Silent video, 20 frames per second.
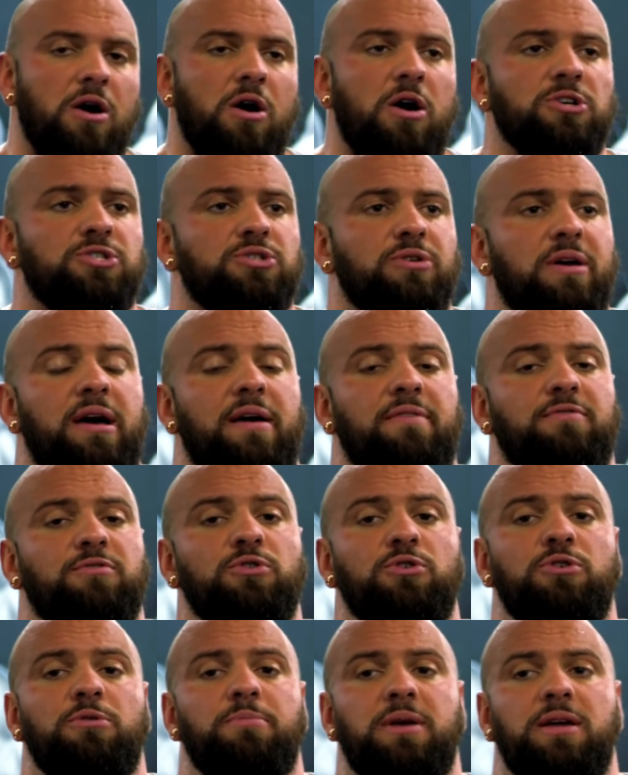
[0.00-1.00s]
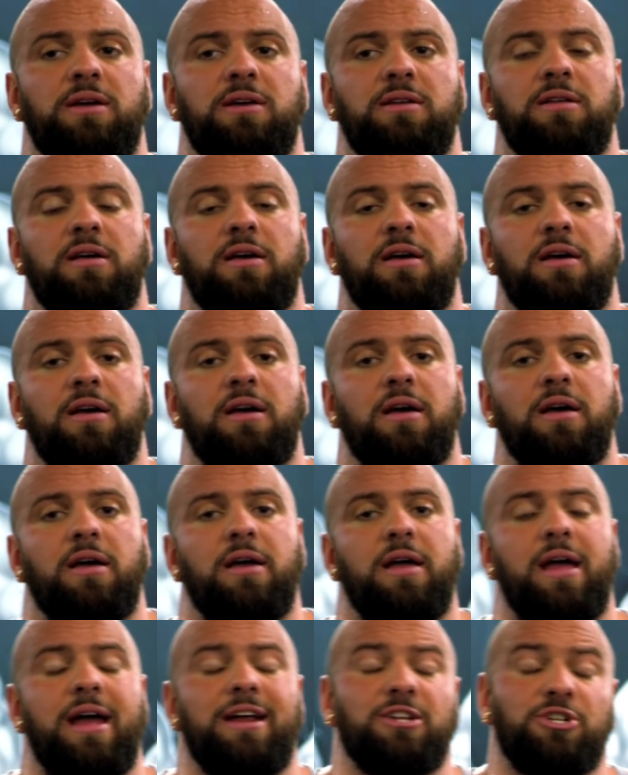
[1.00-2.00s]
also have glutamine
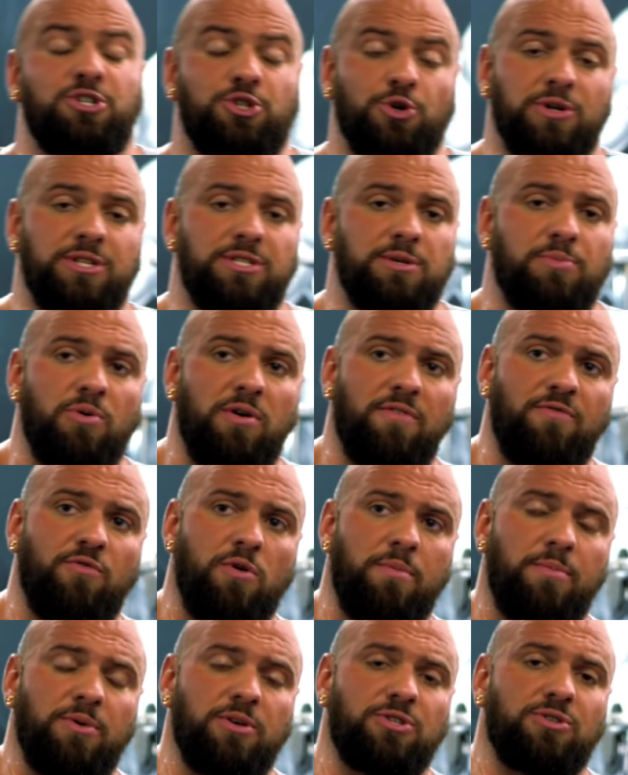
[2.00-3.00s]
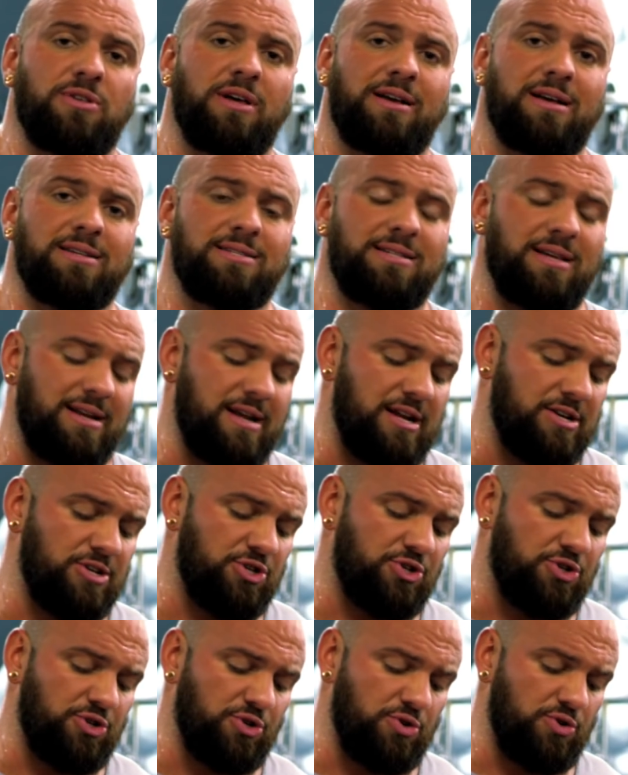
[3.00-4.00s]
and a joint support formula. So like I said, I
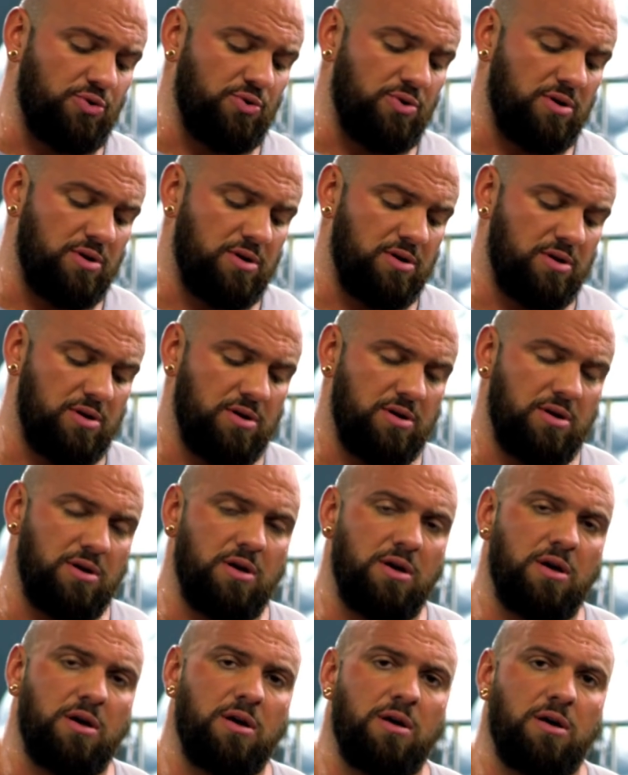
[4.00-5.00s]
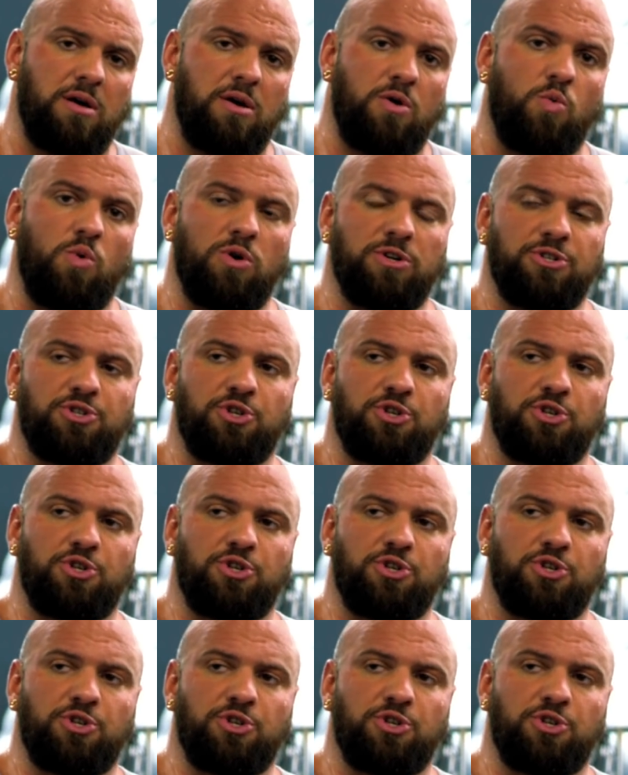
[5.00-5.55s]
just do one